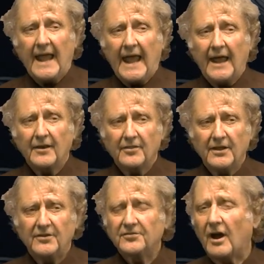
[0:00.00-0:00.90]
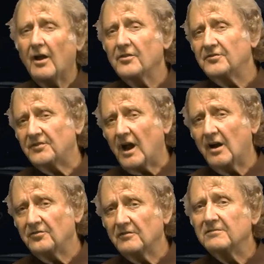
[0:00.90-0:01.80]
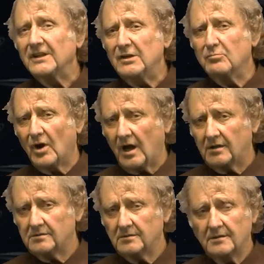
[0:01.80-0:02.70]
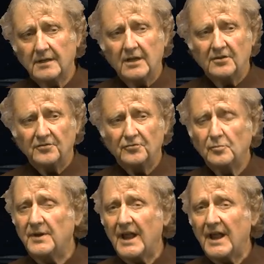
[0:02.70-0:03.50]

And these are the stars of Libra, Zubin